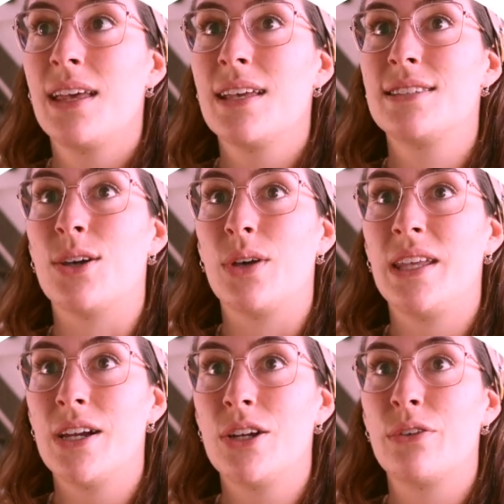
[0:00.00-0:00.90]
So
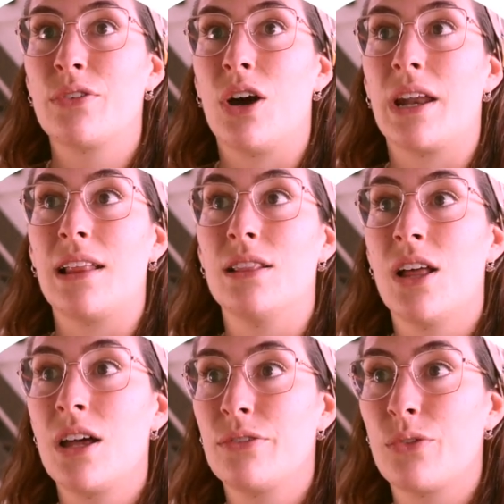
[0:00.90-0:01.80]
here you've got a
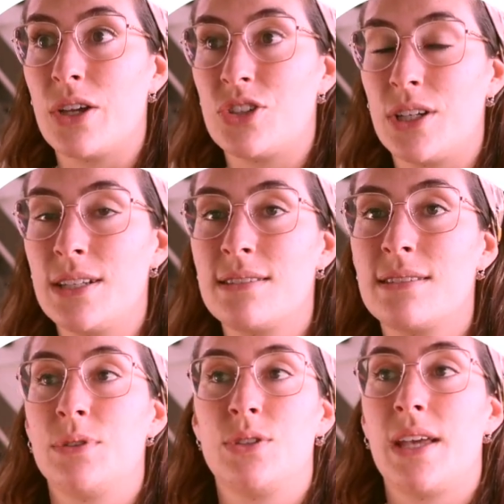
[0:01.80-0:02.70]
lot of
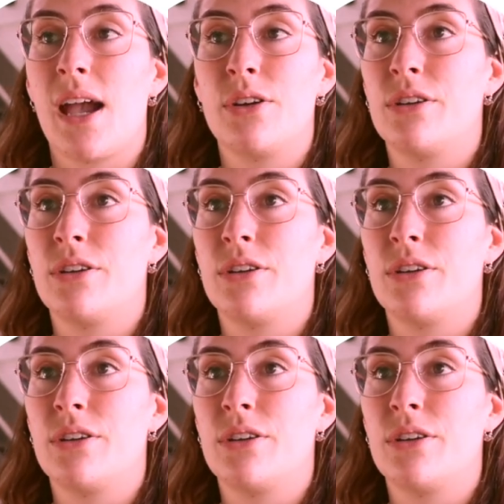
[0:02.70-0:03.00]
questions to see how you're